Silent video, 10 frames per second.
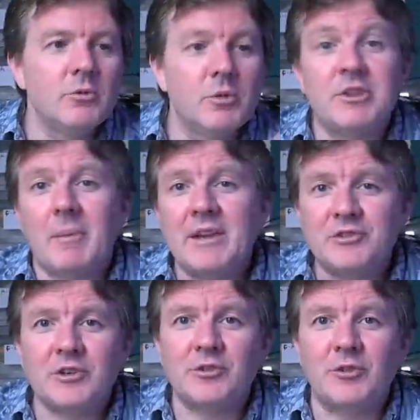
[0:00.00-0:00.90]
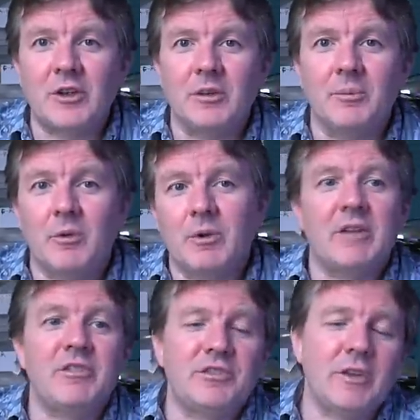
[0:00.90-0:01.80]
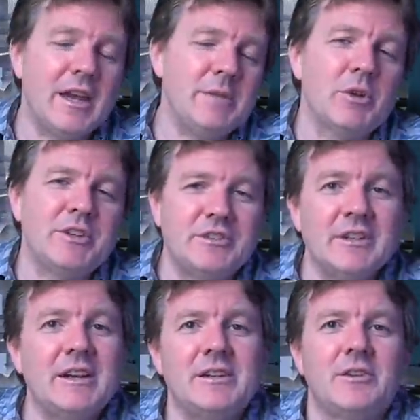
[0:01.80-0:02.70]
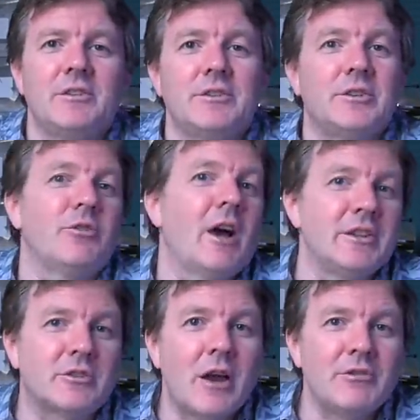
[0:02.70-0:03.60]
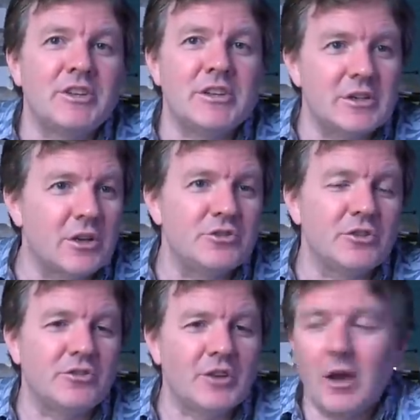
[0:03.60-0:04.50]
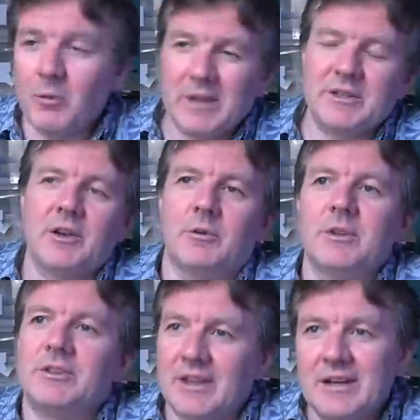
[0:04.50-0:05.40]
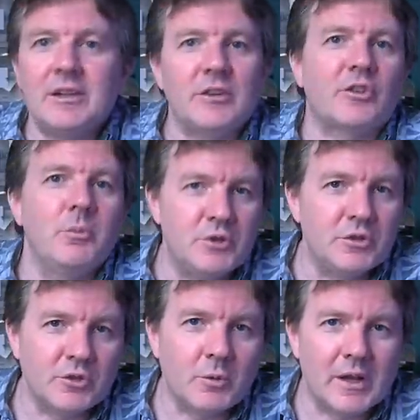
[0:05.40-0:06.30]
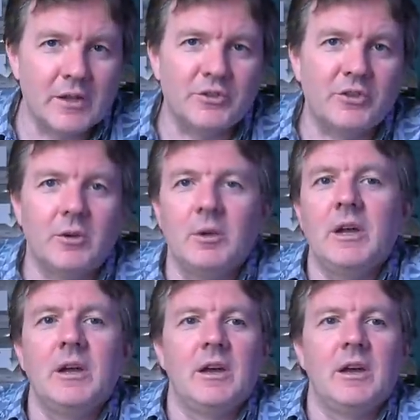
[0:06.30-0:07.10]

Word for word: With the Matrix film, whenever anybody did anything that defied gravity, you could just say, oh, well, you know, they're in this computer world, so